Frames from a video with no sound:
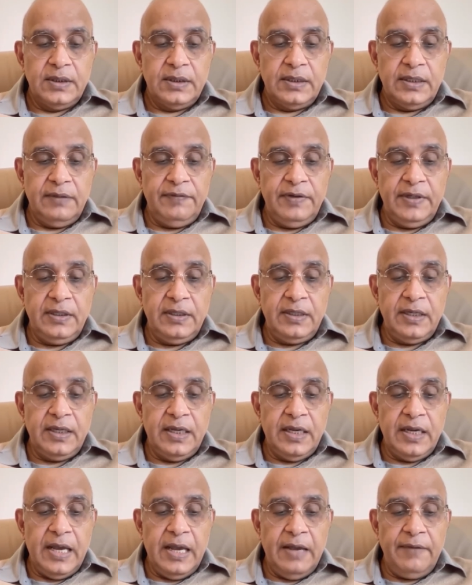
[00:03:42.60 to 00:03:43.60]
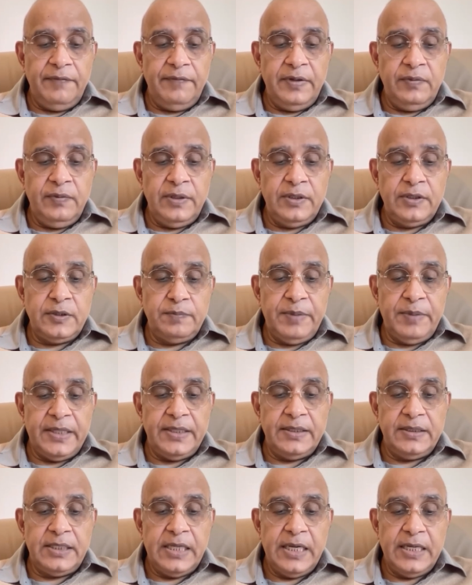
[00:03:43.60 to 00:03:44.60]
Giving everyone
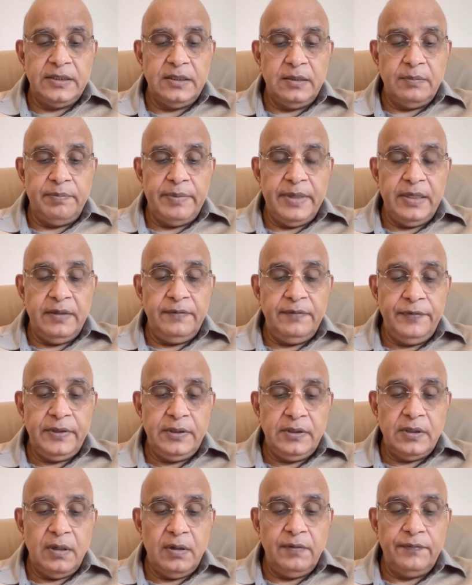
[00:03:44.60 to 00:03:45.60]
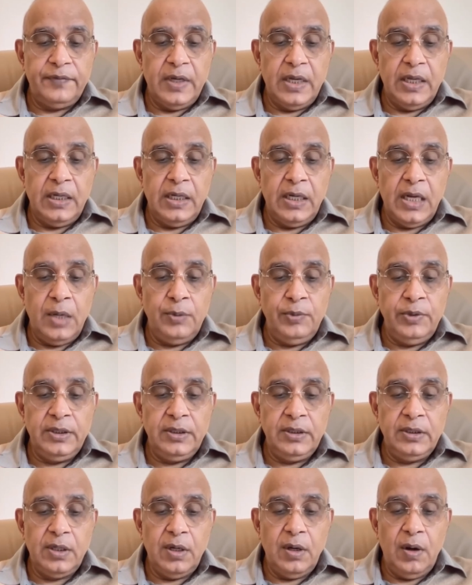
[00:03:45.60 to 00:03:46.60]
space has the benefit of
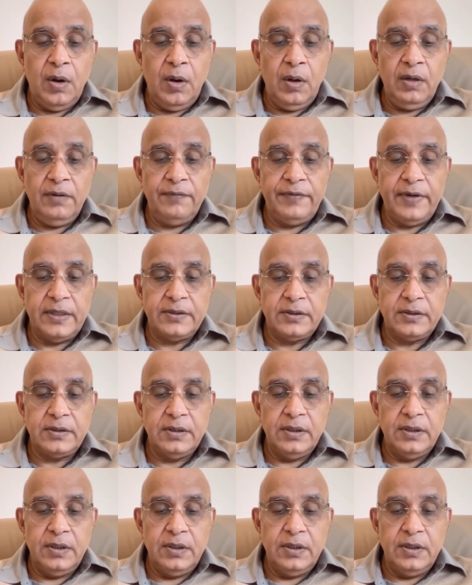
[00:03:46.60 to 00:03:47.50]
allowing all of us